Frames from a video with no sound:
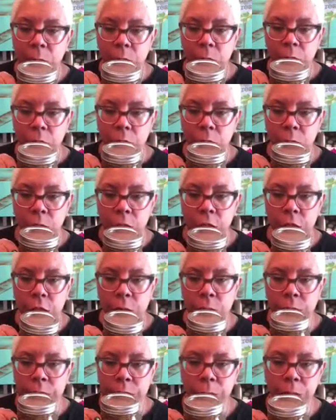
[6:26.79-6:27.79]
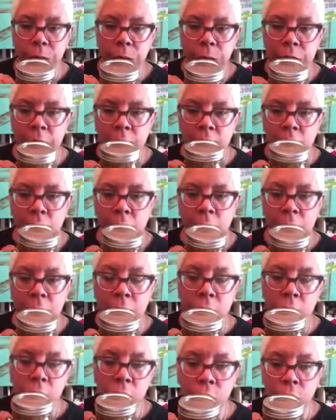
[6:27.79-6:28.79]
what you want to do is put it
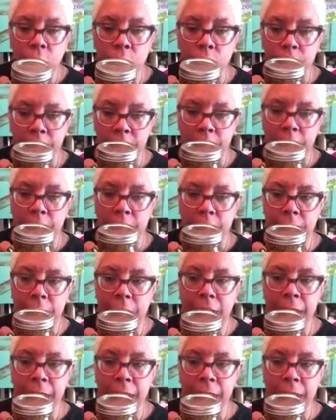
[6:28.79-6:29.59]
on low heat